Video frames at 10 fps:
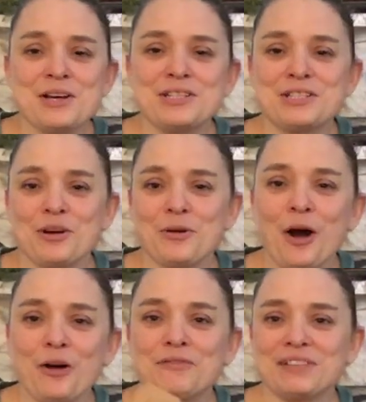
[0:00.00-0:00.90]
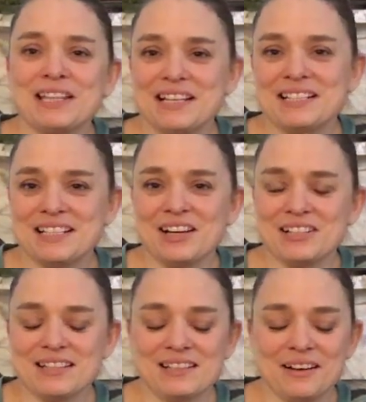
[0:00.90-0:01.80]
So hopefully this
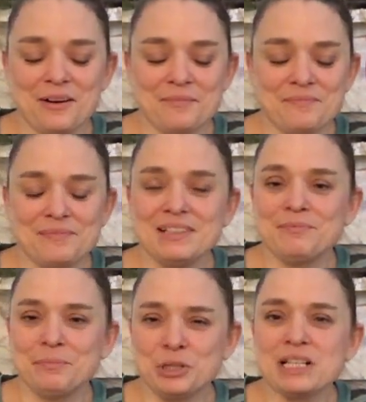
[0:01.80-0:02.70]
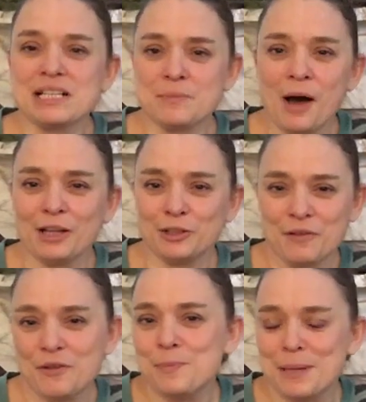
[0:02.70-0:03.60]
does, puts a smile on
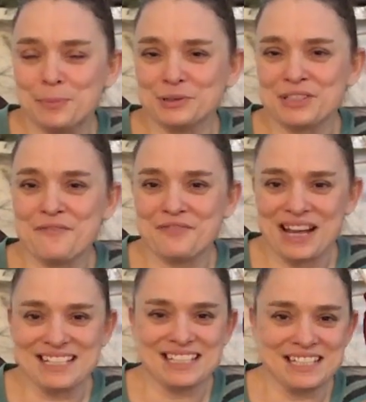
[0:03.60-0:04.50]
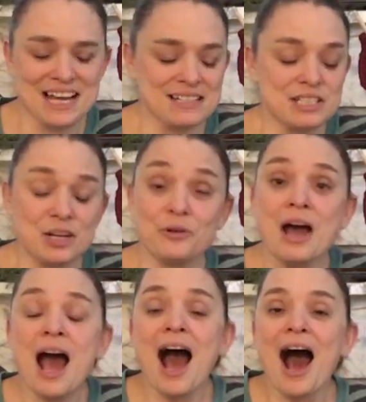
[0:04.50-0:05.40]
a few people's face today. So
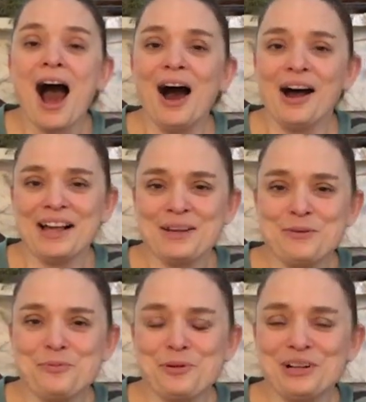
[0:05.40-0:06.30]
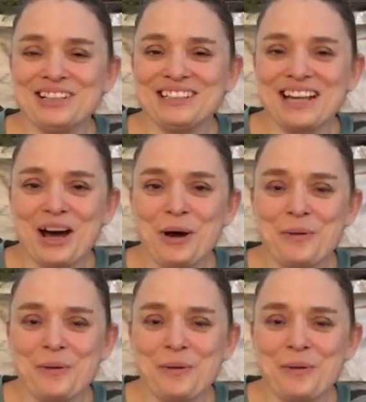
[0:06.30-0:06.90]
I will